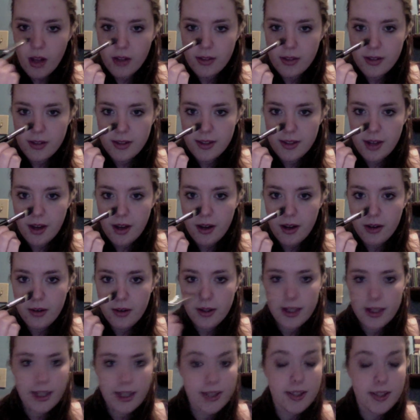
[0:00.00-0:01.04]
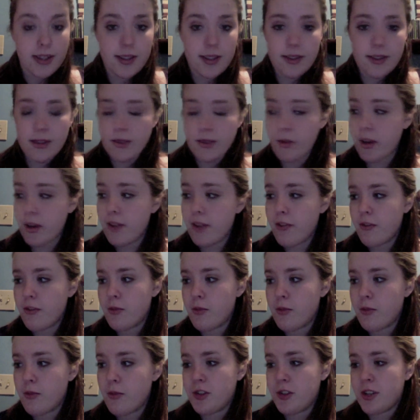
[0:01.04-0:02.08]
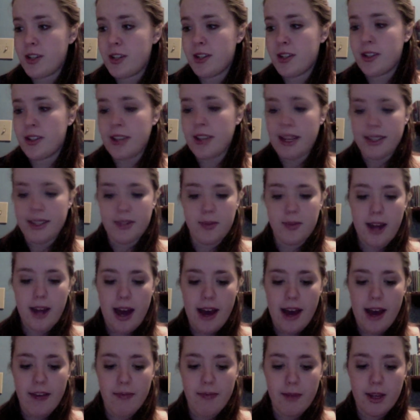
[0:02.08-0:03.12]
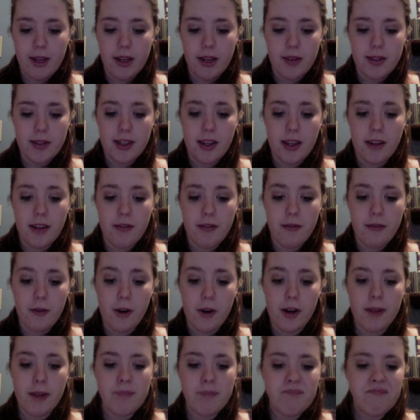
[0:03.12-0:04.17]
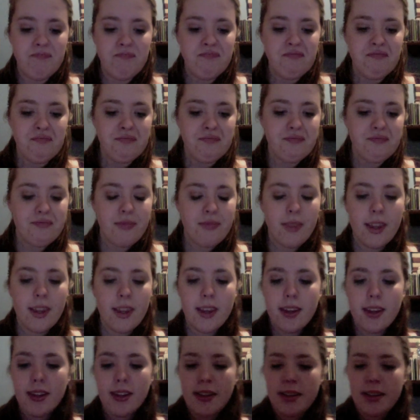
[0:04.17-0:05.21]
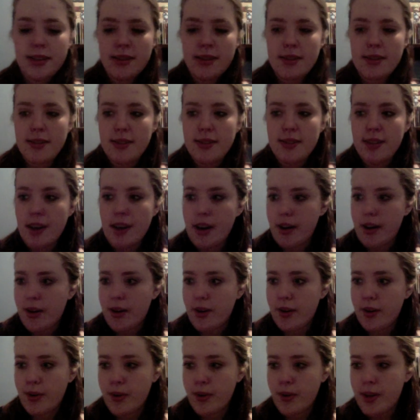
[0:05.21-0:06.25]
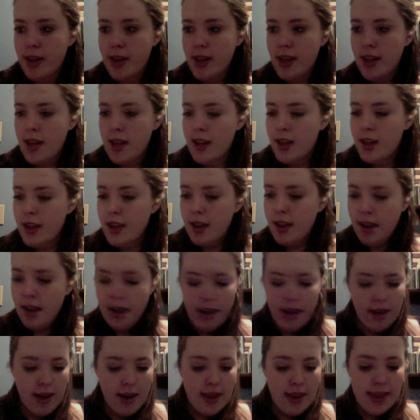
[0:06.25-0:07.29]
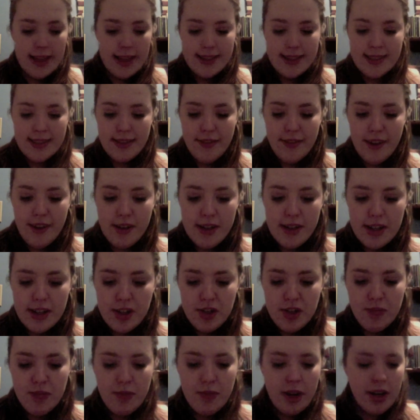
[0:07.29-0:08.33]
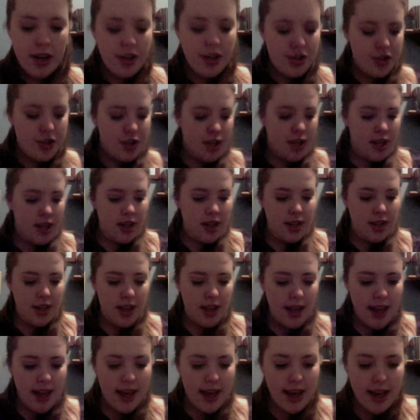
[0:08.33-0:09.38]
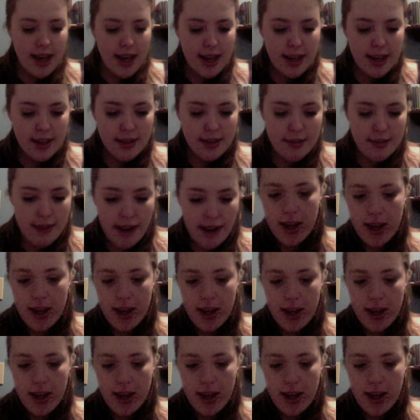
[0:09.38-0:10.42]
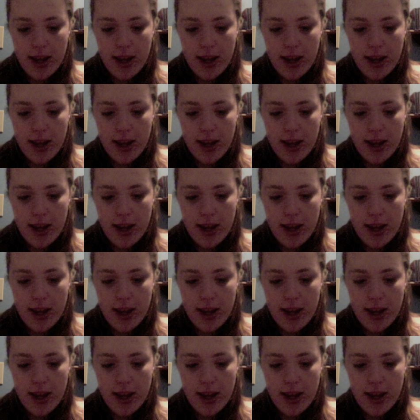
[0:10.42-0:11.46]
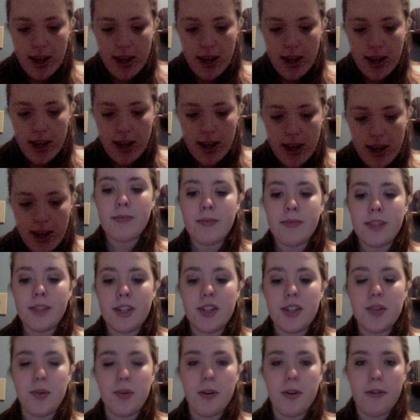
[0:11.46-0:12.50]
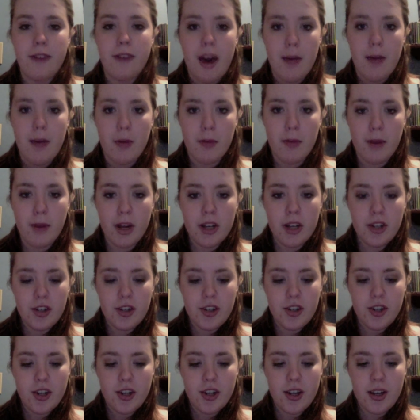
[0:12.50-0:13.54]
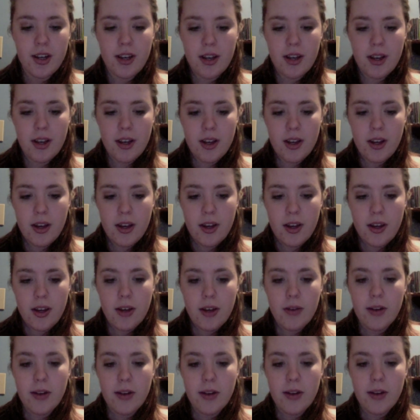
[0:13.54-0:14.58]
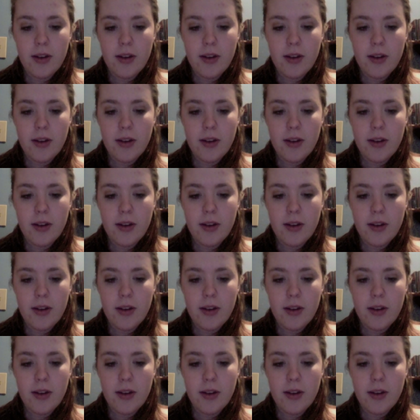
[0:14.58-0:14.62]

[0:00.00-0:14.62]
So it's great for moisturizer, and that's what I've been using it for. So that's the foundation brush. And next you get the duo fiber brush, which